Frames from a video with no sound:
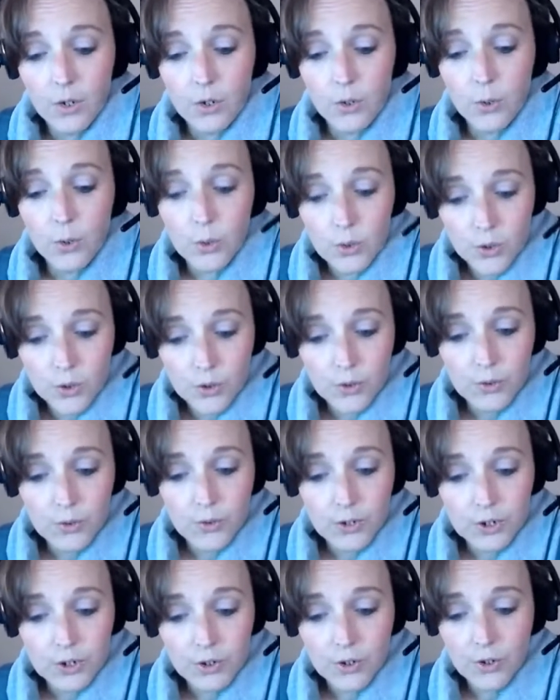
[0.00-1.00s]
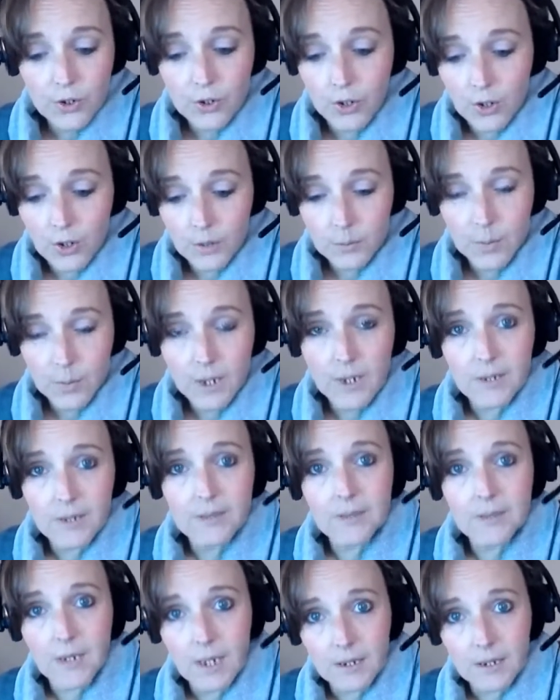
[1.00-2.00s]
Your children should not be
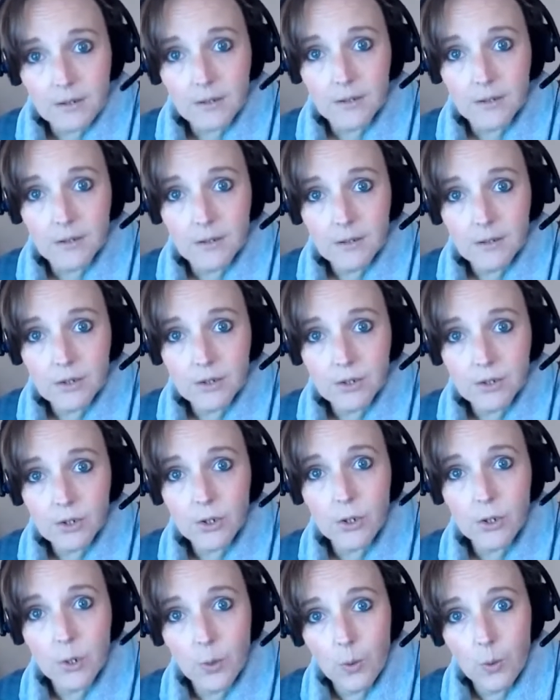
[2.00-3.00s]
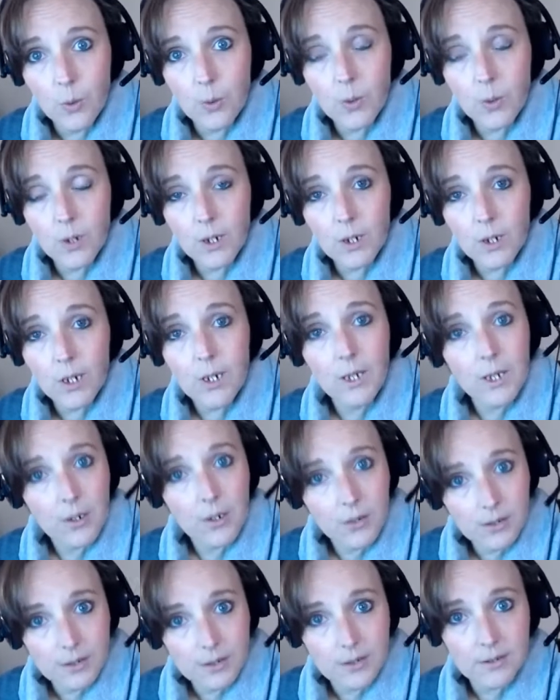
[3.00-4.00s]
entitled to your
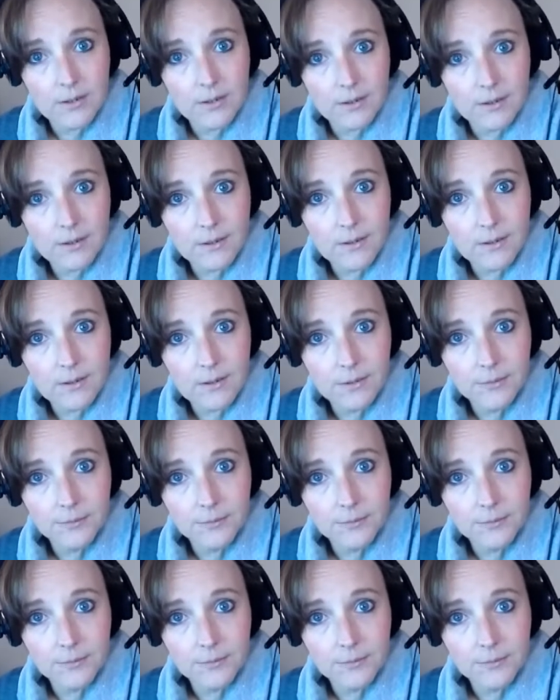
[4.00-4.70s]
inheritance